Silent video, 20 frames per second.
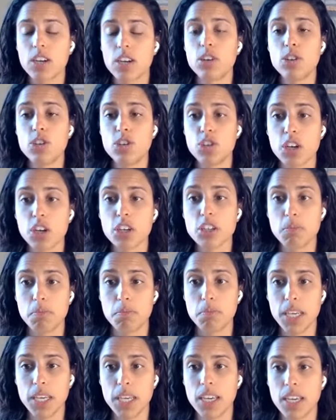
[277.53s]
it could just
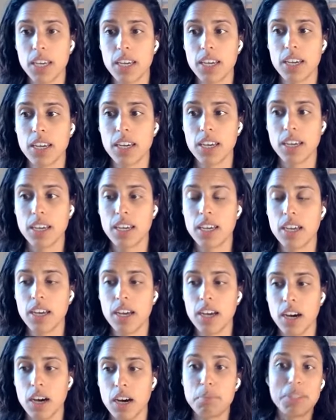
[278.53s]
be
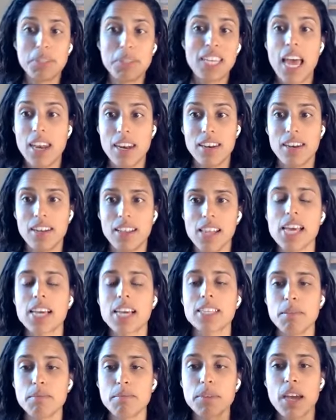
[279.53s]
upset.
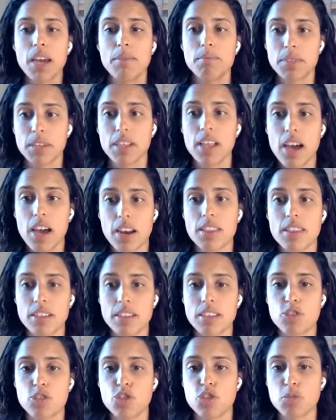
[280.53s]
Like sometimes a lot of
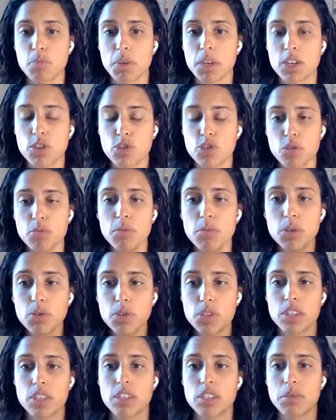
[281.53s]
this is just because your
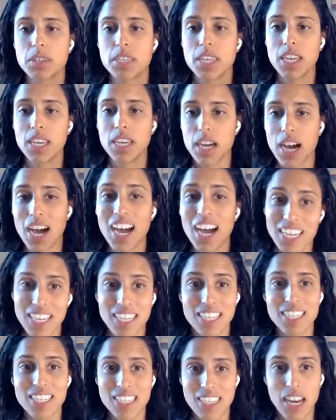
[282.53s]
immune system is in a
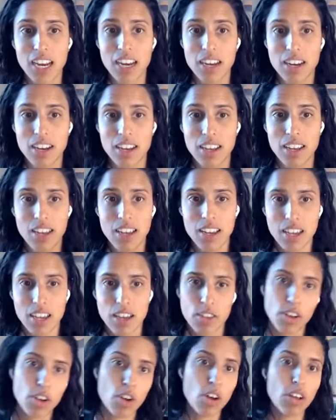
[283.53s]
heightened state,
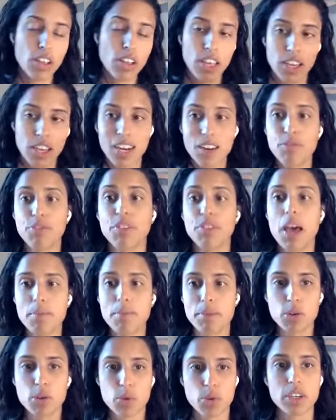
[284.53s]
and they call it like an
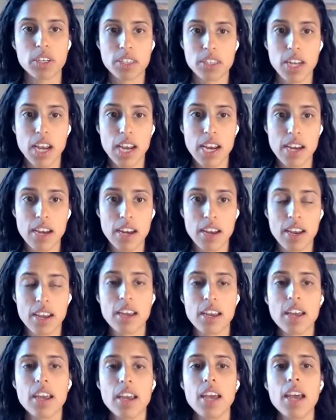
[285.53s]
inflammatory state.
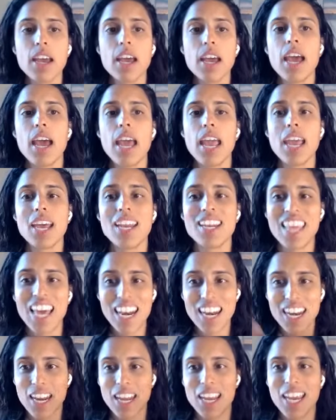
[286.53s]
And
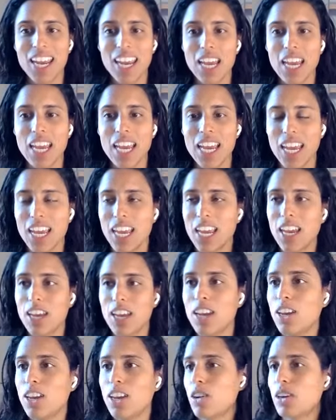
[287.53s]
then
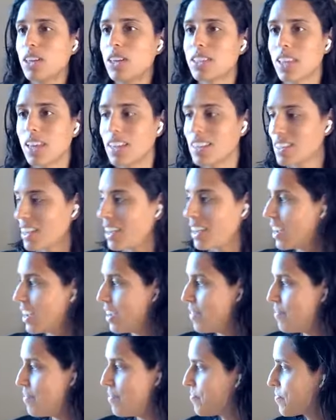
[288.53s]
you know, it's it's
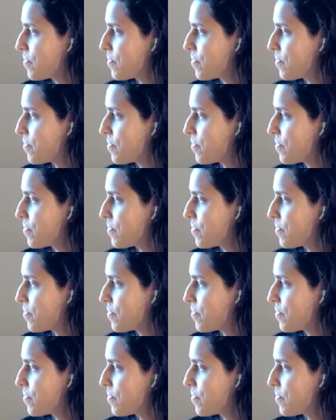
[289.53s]
a.